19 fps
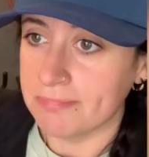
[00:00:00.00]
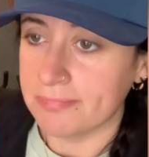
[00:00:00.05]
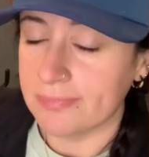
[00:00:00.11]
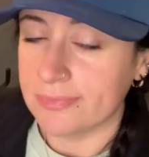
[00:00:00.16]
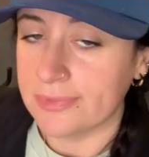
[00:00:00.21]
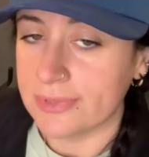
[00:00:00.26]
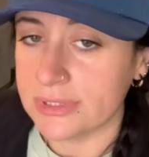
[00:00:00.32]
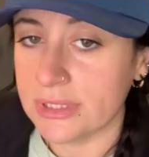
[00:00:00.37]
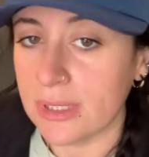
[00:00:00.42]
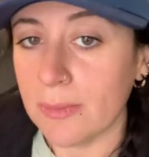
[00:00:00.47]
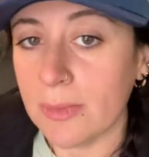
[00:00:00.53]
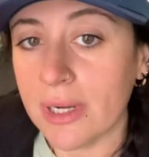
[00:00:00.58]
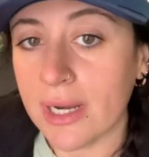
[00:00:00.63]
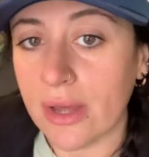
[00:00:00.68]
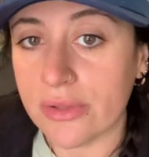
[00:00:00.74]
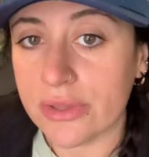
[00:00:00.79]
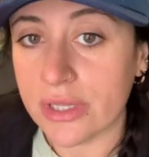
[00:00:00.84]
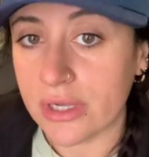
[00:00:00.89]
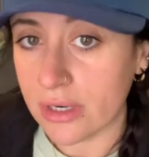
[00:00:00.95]
Someone out
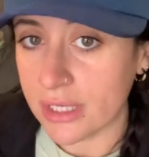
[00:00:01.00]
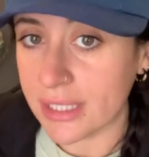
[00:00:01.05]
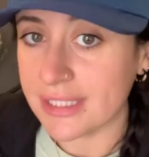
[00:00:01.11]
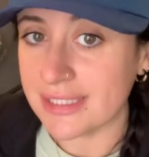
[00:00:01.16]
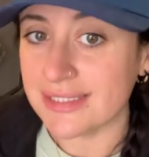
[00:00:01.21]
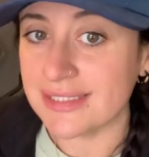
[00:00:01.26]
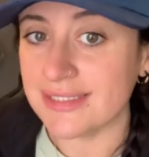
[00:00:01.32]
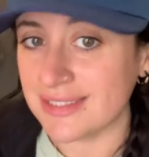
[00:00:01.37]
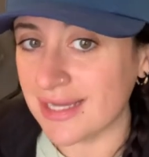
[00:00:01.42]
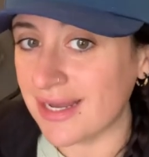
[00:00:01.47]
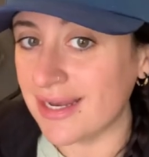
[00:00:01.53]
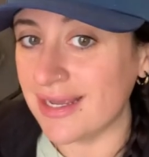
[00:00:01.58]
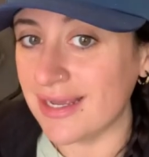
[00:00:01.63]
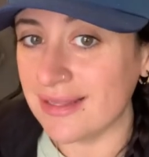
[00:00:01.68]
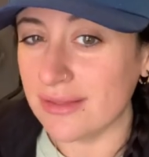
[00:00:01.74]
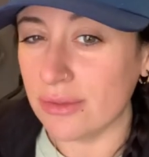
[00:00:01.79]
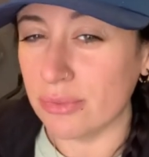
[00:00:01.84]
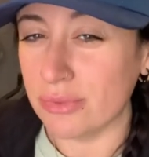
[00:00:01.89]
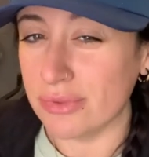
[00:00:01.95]
there is studying the
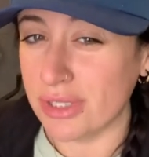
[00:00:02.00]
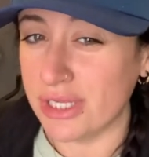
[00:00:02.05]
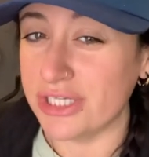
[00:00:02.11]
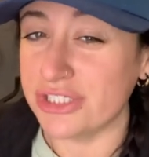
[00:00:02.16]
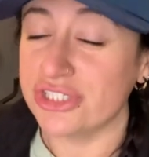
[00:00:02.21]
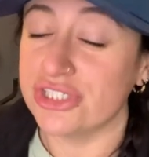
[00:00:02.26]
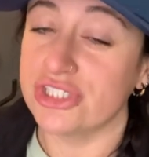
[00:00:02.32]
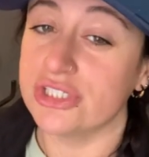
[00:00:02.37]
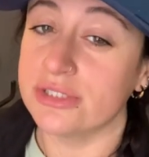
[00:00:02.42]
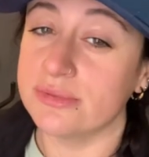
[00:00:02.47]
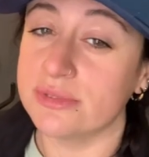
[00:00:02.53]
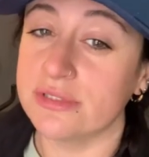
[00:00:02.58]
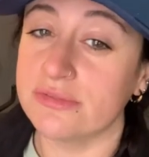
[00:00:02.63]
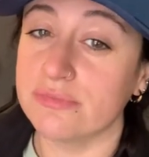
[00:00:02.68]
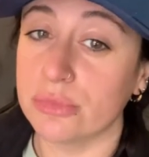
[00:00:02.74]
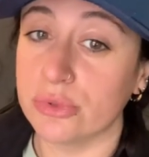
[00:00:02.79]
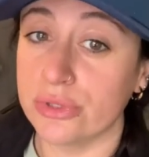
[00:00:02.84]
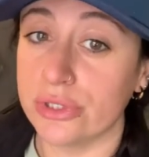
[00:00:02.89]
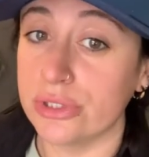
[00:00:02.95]
relationships of
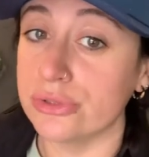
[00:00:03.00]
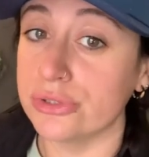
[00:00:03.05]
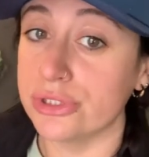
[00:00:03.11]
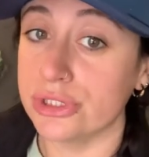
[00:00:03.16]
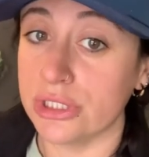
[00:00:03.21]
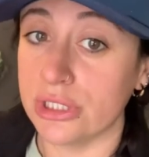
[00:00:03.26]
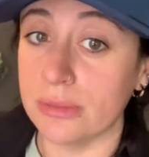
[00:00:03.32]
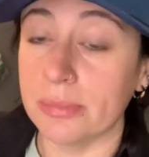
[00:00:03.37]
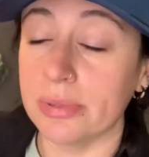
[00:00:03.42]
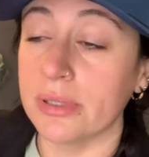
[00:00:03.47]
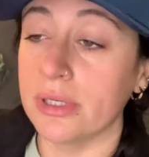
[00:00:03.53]
Merino sheep.